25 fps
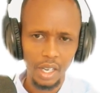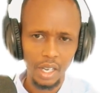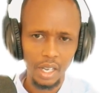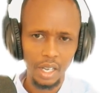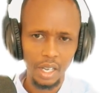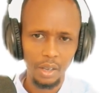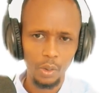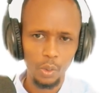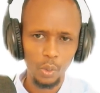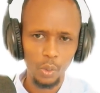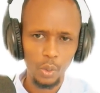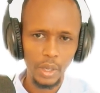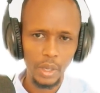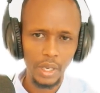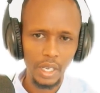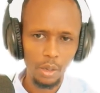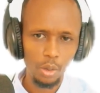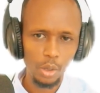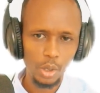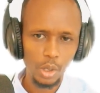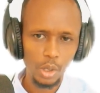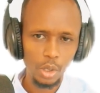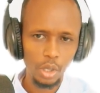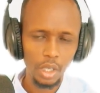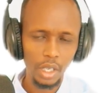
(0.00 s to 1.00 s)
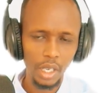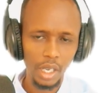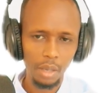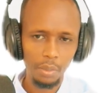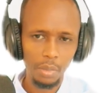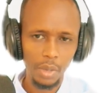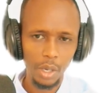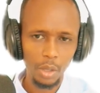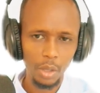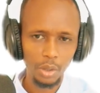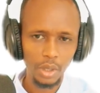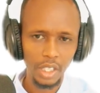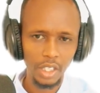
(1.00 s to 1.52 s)
When I was talking
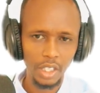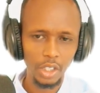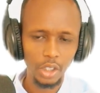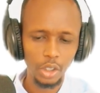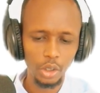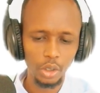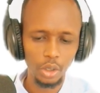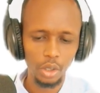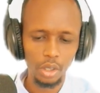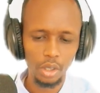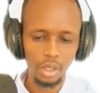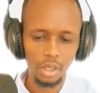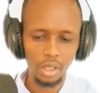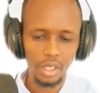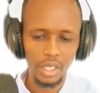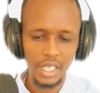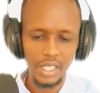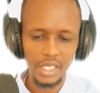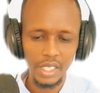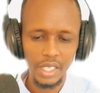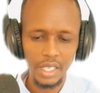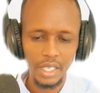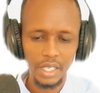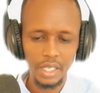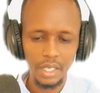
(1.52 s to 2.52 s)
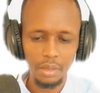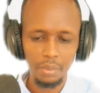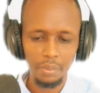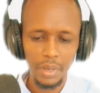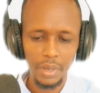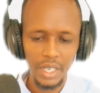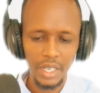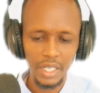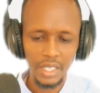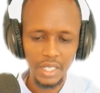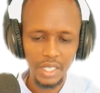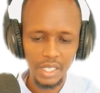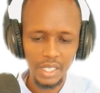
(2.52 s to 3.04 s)
about addition, I said
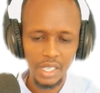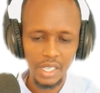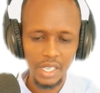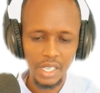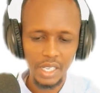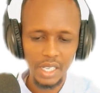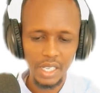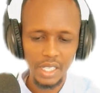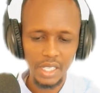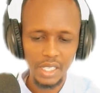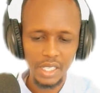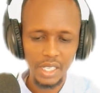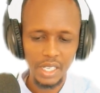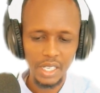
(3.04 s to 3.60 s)
purchases,